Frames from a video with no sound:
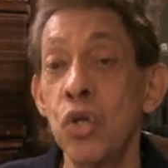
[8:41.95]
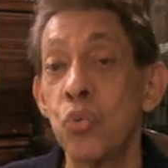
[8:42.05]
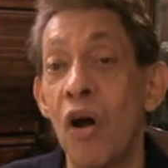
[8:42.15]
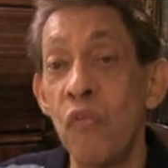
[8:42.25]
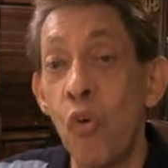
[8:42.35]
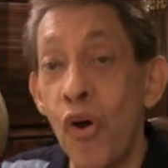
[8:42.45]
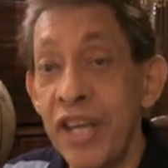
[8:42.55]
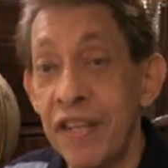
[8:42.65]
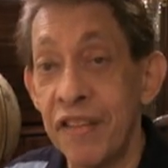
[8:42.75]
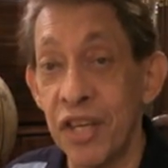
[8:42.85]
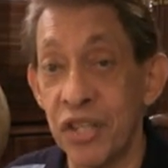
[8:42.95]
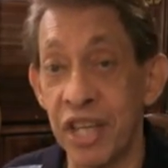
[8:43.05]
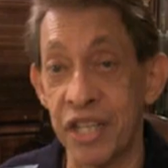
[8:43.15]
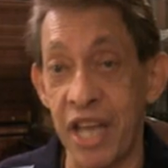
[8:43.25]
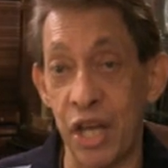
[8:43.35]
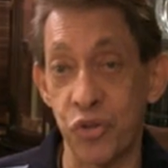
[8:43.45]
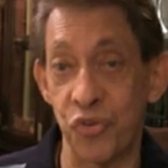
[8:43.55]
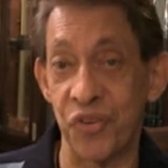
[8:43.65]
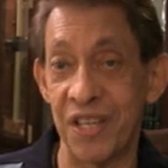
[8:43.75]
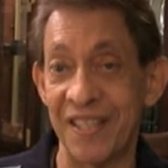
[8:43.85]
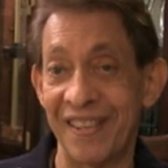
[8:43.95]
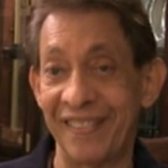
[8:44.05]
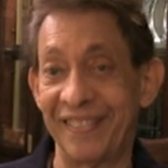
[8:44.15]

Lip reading: to avoid these catastrophes.